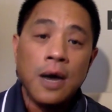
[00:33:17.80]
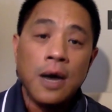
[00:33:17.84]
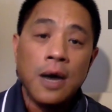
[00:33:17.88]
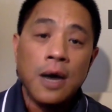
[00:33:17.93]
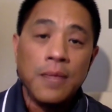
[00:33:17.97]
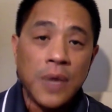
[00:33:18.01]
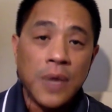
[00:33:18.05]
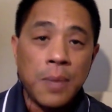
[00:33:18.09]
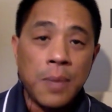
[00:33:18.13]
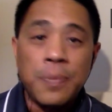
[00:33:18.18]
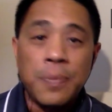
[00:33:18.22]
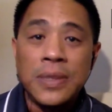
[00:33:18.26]

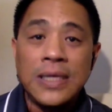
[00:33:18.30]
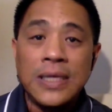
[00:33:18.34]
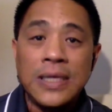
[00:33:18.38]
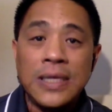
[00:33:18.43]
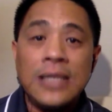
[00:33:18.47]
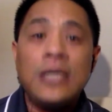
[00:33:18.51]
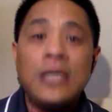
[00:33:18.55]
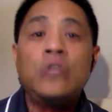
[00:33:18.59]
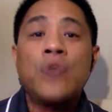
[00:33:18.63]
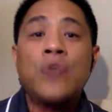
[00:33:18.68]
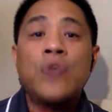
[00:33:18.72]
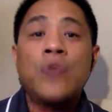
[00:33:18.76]

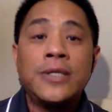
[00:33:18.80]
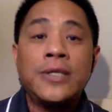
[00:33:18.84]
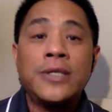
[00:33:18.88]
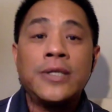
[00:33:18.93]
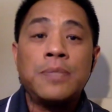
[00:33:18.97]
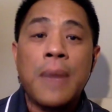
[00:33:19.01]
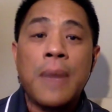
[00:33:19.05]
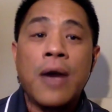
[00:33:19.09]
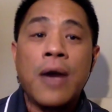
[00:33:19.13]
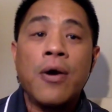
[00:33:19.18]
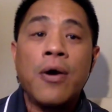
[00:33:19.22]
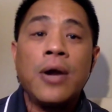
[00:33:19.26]
completely
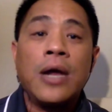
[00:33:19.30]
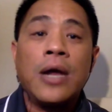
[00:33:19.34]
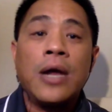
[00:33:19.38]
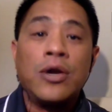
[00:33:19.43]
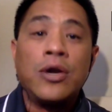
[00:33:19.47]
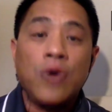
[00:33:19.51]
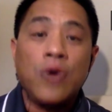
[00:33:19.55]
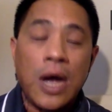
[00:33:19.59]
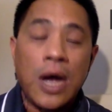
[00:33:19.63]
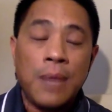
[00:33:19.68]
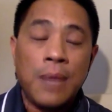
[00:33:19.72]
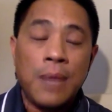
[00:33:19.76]
transparent and
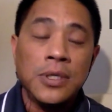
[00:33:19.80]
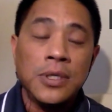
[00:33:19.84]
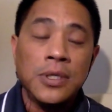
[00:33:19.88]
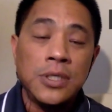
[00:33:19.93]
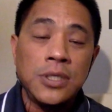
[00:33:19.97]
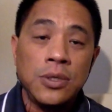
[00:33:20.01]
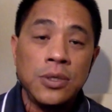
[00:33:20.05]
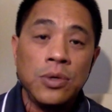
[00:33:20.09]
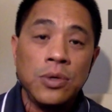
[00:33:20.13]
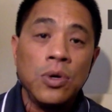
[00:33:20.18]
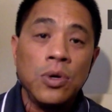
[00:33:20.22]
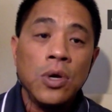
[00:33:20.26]
you're able
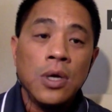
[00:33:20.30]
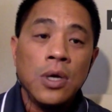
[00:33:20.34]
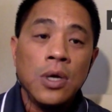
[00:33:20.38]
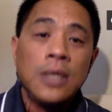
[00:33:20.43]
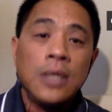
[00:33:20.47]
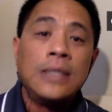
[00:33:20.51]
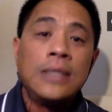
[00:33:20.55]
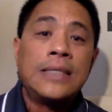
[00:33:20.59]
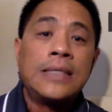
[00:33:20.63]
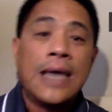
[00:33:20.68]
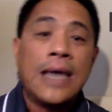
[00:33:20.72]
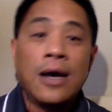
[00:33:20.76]
to
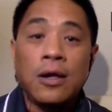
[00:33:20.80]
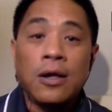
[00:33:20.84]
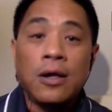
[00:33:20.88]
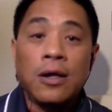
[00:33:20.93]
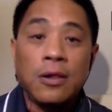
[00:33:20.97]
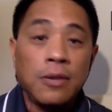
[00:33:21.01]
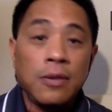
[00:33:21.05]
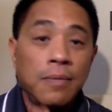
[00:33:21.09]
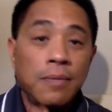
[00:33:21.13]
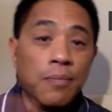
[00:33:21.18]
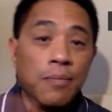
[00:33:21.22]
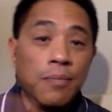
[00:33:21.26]

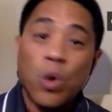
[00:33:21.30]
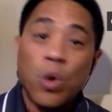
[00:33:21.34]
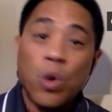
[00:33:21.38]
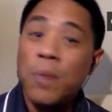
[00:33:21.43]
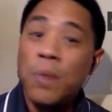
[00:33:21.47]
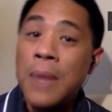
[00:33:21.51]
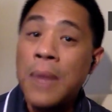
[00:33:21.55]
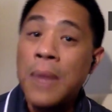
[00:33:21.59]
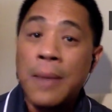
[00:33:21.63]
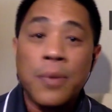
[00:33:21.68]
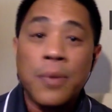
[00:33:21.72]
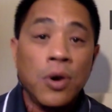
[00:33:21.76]
tell board
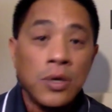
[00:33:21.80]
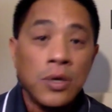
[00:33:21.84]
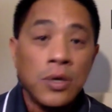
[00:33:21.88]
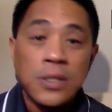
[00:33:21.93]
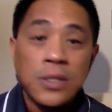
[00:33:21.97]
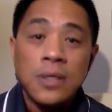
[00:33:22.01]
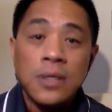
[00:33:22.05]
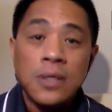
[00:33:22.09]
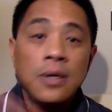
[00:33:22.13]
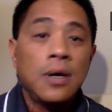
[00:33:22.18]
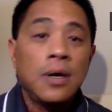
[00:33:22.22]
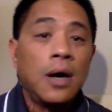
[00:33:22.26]
members,
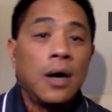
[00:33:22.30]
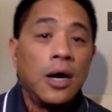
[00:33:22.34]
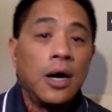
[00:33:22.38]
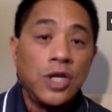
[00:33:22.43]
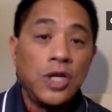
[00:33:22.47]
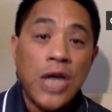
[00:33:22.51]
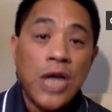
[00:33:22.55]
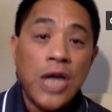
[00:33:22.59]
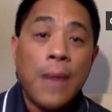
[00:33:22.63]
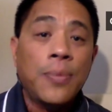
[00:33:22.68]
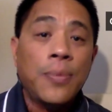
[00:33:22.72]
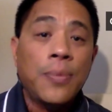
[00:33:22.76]

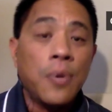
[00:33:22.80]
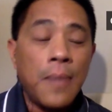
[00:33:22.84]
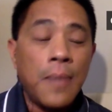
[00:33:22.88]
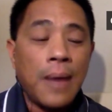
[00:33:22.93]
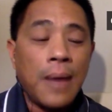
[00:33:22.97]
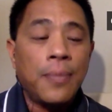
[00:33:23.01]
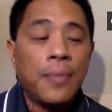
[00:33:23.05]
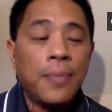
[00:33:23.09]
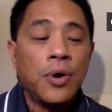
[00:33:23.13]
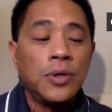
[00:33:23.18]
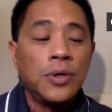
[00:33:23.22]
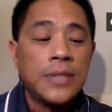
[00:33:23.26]
chapter
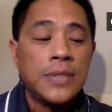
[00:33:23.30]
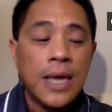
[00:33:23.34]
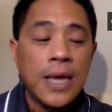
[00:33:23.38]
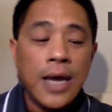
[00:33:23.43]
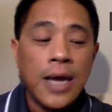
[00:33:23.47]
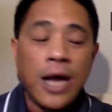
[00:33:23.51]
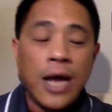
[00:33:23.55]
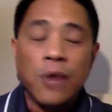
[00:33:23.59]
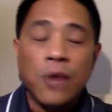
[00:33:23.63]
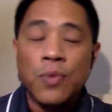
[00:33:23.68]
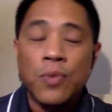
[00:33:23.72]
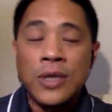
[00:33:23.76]
members,
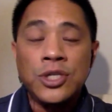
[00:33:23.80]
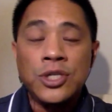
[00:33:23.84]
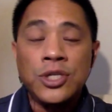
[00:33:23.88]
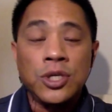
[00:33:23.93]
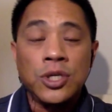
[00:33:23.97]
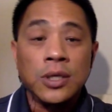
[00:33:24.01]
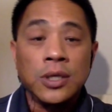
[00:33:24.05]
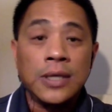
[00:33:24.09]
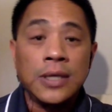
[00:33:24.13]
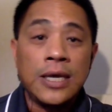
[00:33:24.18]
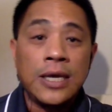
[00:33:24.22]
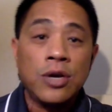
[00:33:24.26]
and
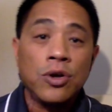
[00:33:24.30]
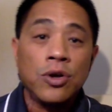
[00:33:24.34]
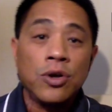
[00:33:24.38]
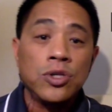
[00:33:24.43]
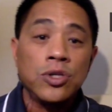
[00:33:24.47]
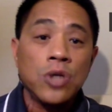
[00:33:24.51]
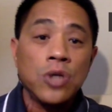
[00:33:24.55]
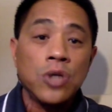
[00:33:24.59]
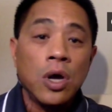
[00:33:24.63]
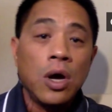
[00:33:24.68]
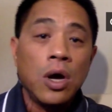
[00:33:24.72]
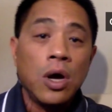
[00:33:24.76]
regional leaders
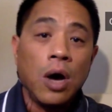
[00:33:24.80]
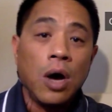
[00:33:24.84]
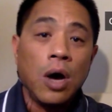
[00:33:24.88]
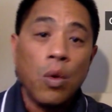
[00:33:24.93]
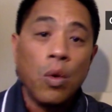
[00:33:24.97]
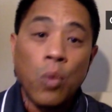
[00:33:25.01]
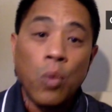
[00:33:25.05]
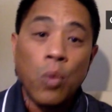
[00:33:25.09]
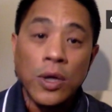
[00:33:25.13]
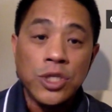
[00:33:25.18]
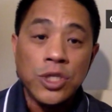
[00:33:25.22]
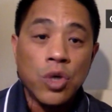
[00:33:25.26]

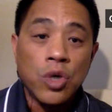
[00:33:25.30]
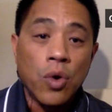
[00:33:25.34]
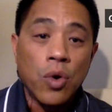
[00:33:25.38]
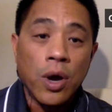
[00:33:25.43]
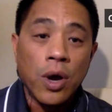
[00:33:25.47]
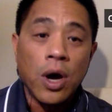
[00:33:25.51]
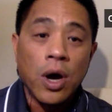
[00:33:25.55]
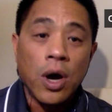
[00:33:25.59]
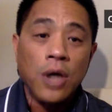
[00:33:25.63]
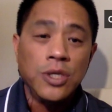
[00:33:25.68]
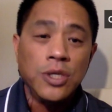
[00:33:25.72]
what's going on.